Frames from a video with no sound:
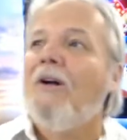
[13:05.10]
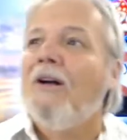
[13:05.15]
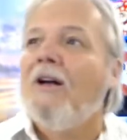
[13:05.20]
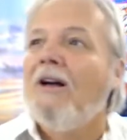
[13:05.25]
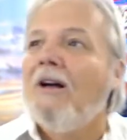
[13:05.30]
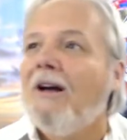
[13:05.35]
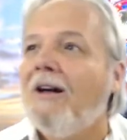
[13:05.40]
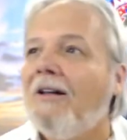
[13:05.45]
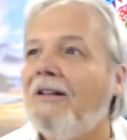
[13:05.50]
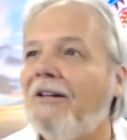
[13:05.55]

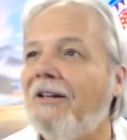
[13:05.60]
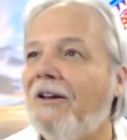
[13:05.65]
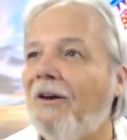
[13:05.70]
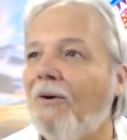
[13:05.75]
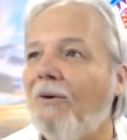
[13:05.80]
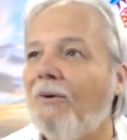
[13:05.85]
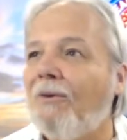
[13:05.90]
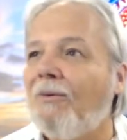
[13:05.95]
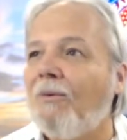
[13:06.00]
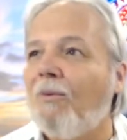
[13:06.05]
you know,
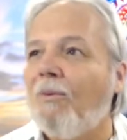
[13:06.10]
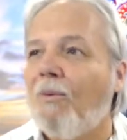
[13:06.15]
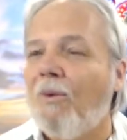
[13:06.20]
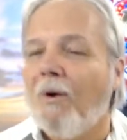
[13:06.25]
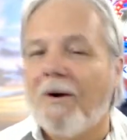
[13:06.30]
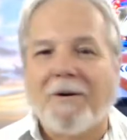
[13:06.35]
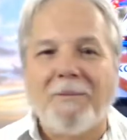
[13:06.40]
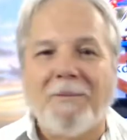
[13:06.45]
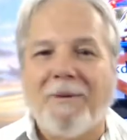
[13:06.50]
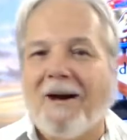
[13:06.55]
what
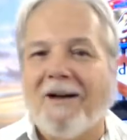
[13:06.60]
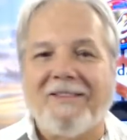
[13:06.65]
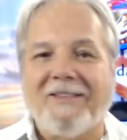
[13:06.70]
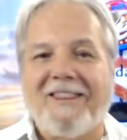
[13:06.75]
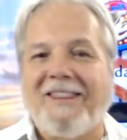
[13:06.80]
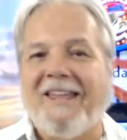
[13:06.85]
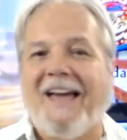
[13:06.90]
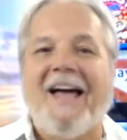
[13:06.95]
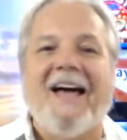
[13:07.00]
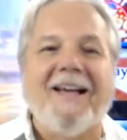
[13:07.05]
about
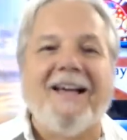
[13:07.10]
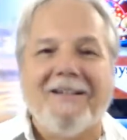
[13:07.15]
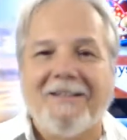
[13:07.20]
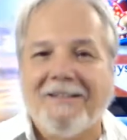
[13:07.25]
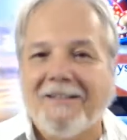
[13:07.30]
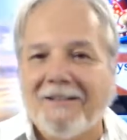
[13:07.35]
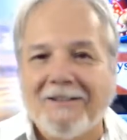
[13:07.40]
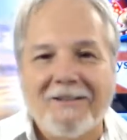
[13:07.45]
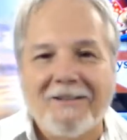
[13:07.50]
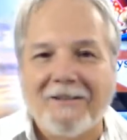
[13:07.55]
that?
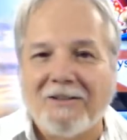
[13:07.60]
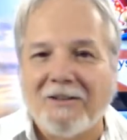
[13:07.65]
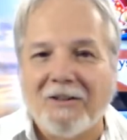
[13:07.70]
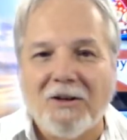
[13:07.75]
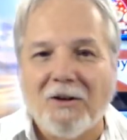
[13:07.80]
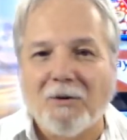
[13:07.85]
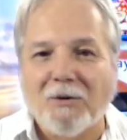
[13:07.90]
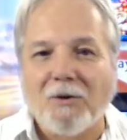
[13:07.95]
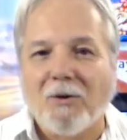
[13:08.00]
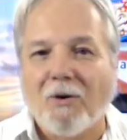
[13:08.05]
You know,
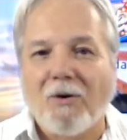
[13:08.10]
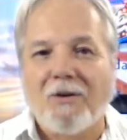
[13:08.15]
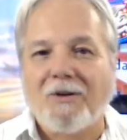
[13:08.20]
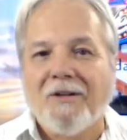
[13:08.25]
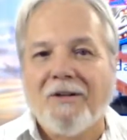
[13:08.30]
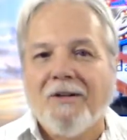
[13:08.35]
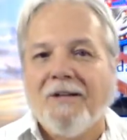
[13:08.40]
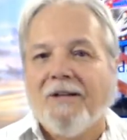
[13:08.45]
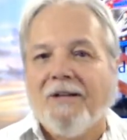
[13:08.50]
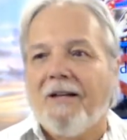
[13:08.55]
Lord,
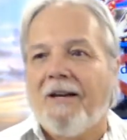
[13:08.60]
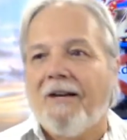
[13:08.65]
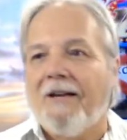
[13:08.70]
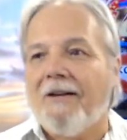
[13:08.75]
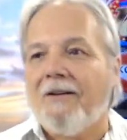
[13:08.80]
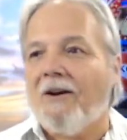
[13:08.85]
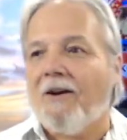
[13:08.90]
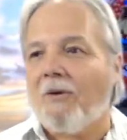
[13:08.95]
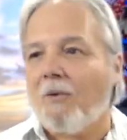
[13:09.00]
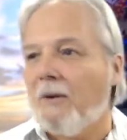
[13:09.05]

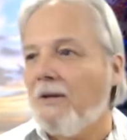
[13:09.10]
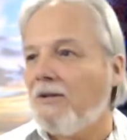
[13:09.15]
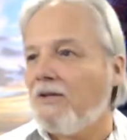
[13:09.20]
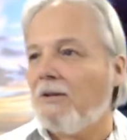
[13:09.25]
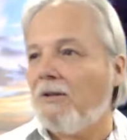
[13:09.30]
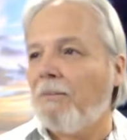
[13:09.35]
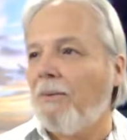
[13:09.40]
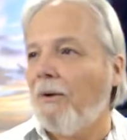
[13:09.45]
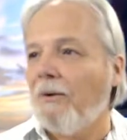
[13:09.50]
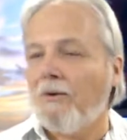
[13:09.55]
are we
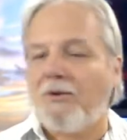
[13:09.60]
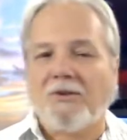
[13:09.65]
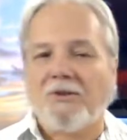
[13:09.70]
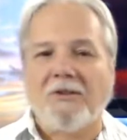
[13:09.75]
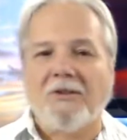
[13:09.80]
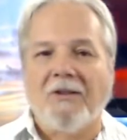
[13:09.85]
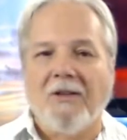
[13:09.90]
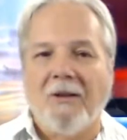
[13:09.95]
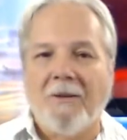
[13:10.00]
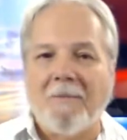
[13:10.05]
supposed to
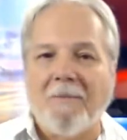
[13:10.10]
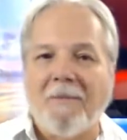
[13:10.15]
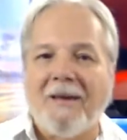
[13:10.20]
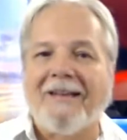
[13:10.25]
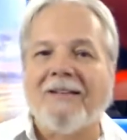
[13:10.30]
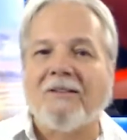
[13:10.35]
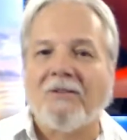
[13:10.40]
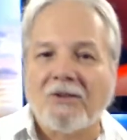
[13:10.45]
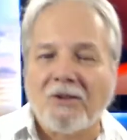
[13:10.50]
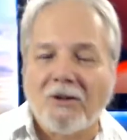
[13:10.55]

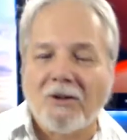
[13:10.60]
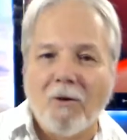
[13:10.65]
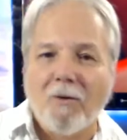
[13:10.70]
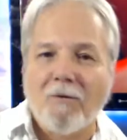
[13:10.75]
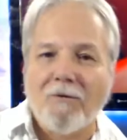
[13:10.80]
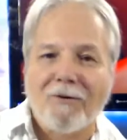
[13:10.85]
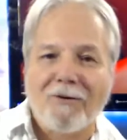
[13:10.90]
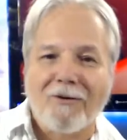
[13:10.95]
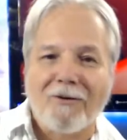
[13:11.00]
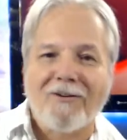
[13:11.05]
lament
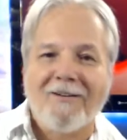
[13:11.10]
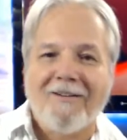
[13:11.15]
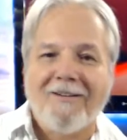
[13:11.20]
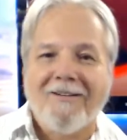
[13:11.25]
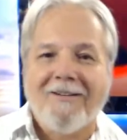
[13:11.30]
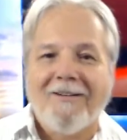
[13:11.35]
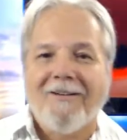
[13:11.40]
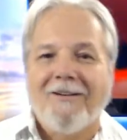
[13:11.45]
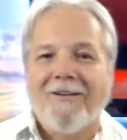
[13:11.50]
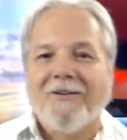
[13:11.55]
over
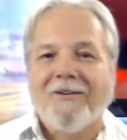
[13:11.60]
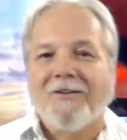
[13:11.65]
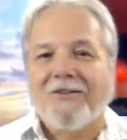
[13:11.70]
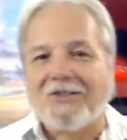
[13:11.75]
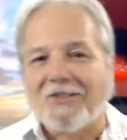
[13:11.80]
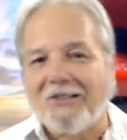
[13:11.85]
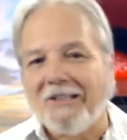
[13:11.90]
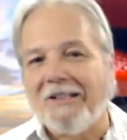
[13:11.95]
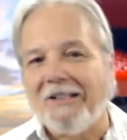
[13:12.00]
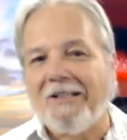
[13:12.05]

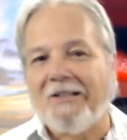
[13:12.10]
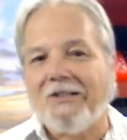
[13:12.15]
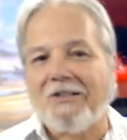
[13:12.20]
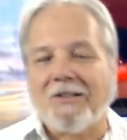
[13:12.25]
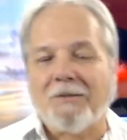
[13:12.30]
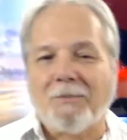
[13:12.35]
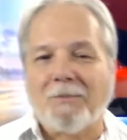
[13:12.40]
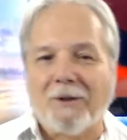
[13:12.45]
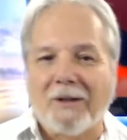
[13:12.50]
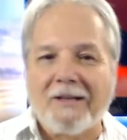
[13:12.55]
cities and
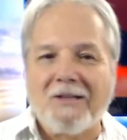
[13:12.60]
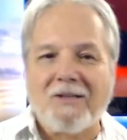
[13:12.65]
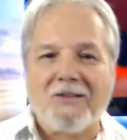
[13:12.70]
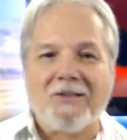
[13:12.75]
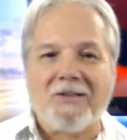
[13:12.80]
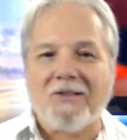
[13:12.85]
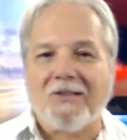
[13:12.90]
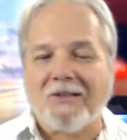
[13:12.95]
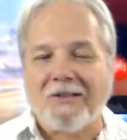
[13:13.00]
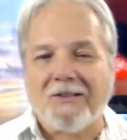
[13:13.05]

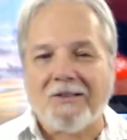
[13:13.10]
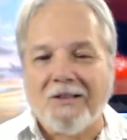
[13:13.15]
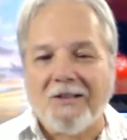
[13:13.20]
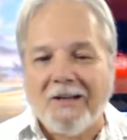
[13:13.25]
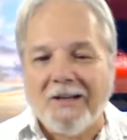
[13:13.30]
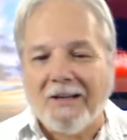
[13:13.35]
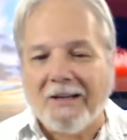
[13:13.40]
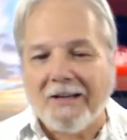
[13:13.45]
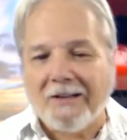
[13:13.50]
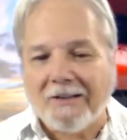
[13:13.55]
places
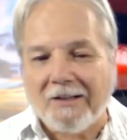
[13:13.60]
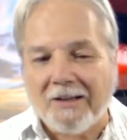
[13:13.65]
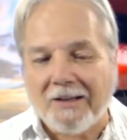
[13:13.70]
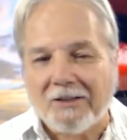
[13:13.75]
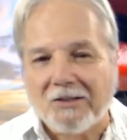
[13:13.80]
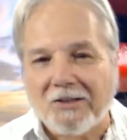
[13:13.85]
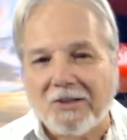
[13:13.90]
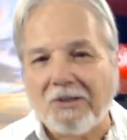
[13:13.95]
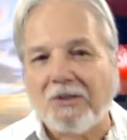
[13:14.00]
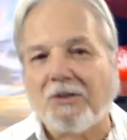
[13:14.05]
and
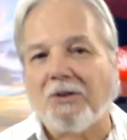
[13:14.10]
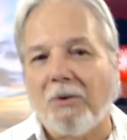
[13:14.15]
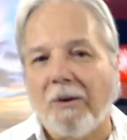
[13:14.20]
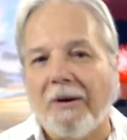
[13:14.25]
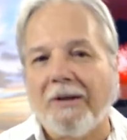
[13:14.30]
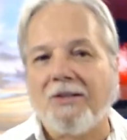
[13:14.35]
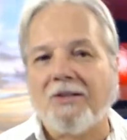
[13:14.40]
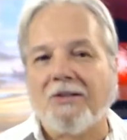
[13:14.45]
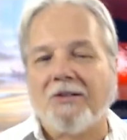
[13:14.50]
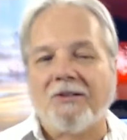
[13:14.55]

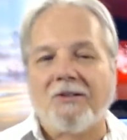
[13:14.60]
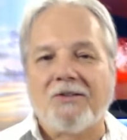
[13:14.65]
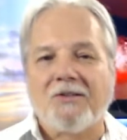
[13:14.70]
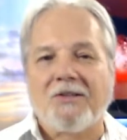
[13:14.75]
situations?